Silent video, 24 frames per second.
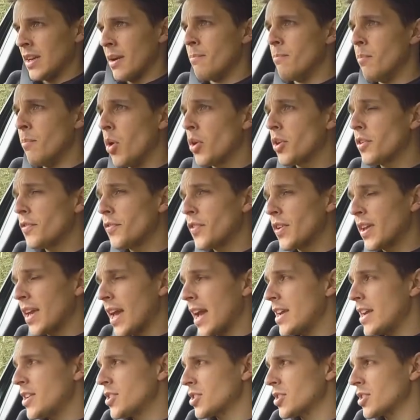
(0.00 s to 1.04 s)

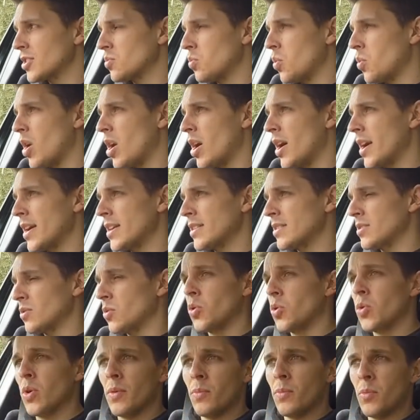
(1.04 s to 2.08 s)
Modifications wise
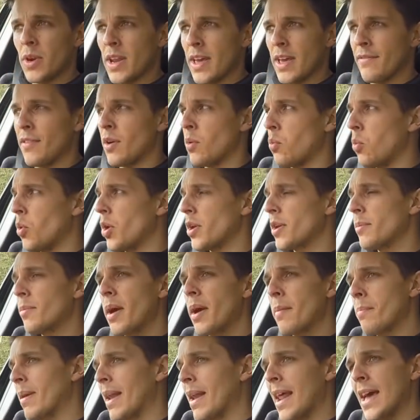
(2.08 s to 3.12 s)
or whatever, what are my
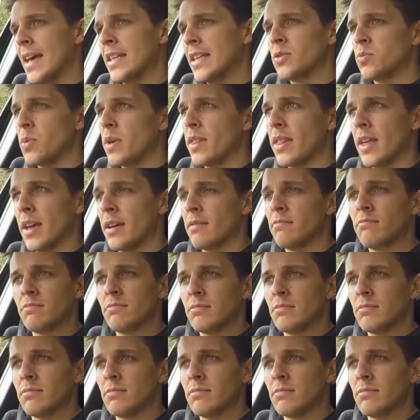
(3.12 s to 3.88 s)
plans with it?